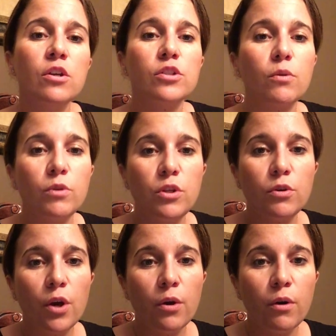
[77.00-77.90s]
So when you
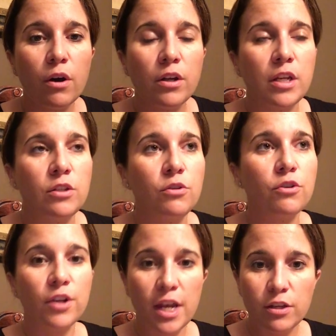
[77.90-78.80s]
go on and you
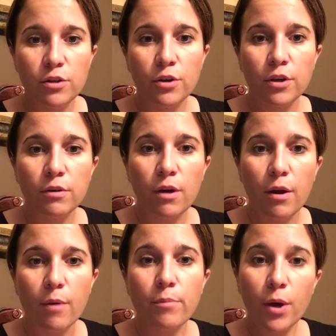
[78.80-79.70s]
create your
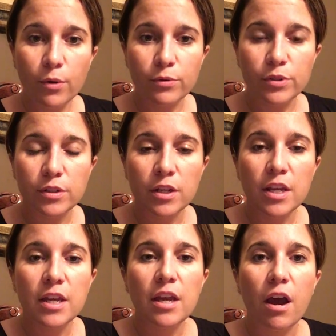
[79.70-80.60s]
post
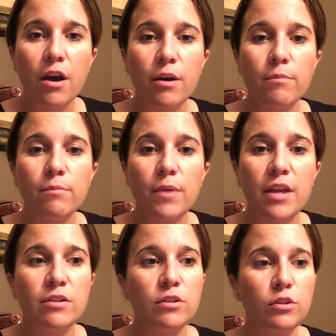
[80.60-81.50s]

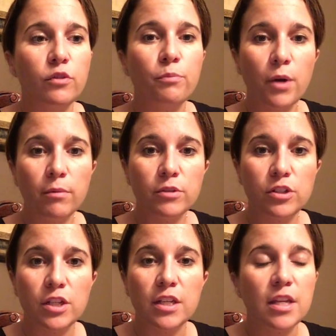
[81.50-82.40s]
and you've
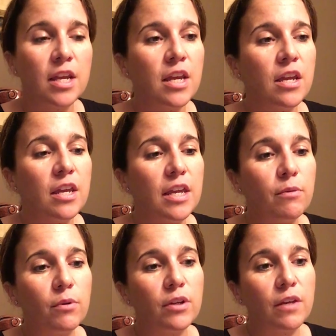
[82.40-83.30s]
published it, it
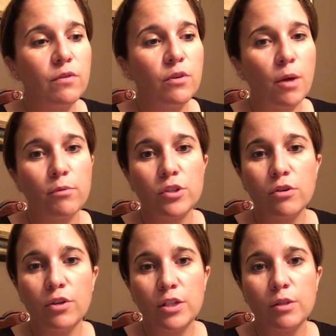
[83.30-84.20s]
will give you an
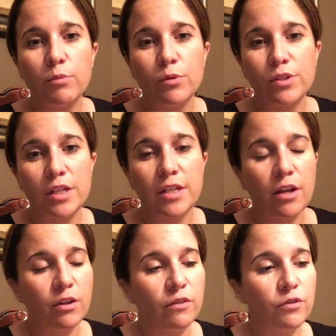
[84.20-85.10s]
opportunity to boost it.
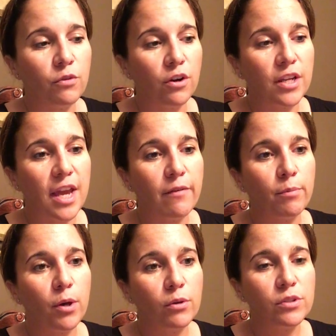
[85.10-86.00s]
Now, if you already have a
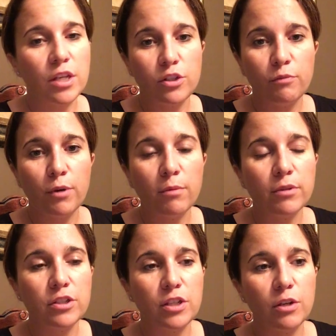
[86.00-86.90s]
post that you
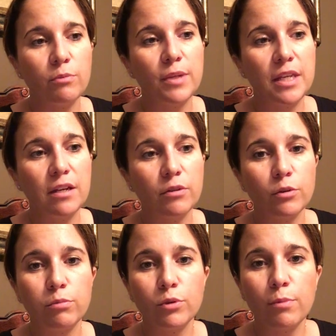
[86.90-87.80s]
published, it'll be a
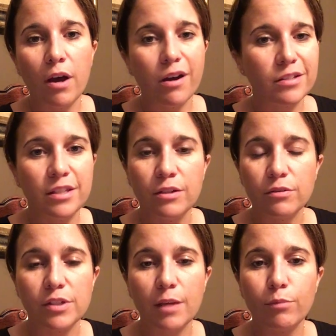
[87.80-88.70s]
little blue box and
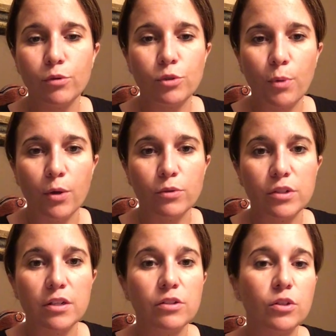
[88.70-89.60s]
it'll say boost
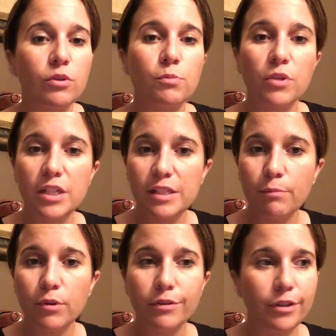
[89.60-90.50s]
post. So it's pretty simple.